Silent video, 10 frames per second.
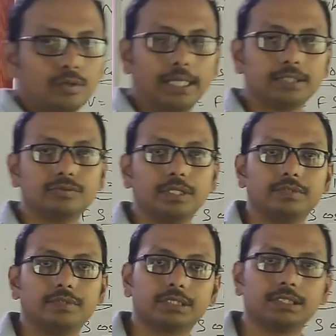as we have
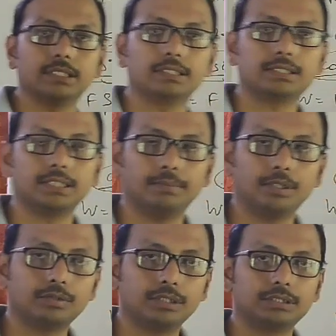discussed
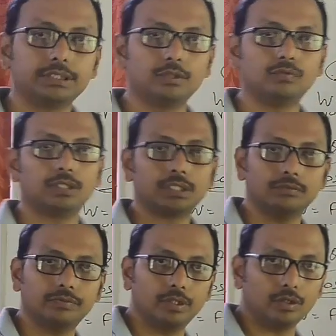about the 0 work
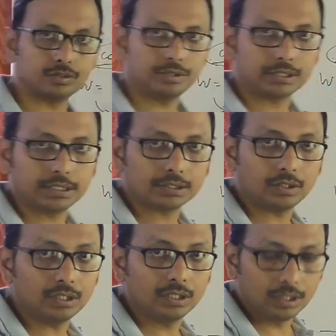done, we will also discuss
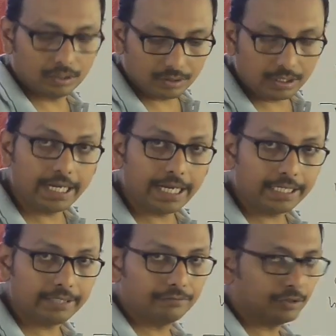on
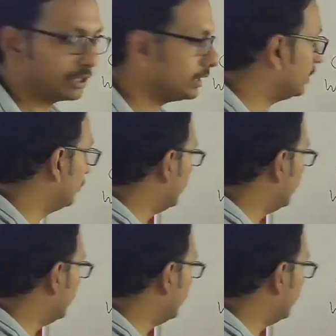negative work done. Now